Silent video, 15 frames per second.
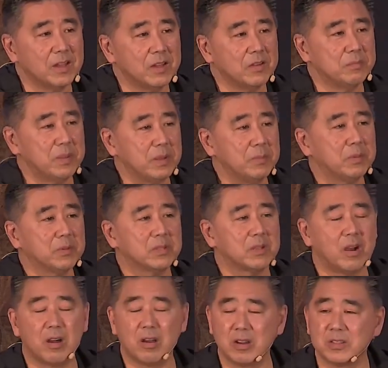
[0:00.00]
People's
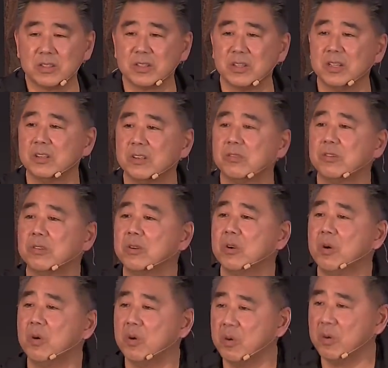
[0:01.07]
hearts are going to grow
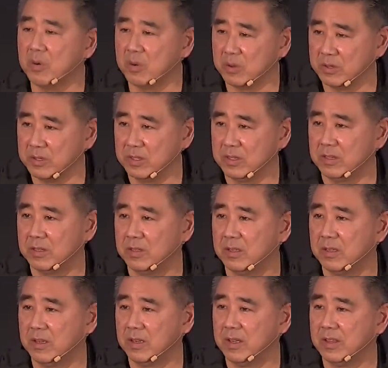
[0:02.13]
cold.
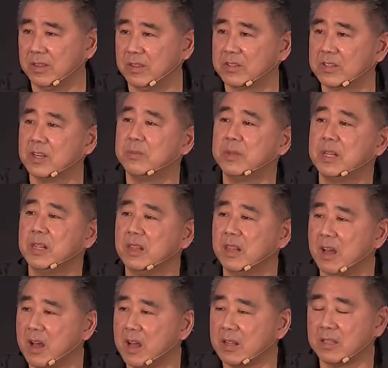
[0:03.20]
There's going to be
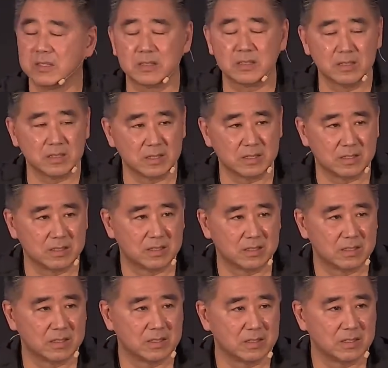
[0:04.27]
lawlessness,
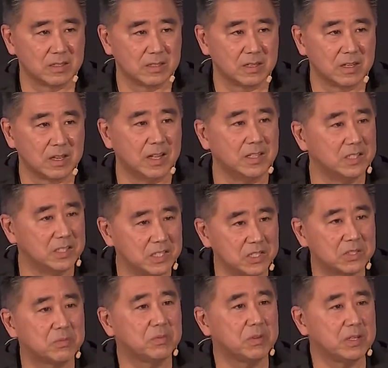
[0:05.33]
a
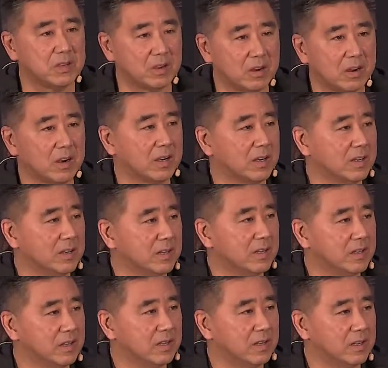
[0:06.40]
disregard
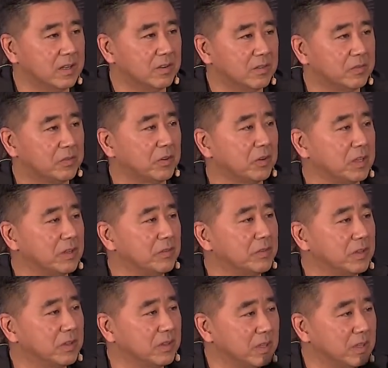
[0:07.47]
for even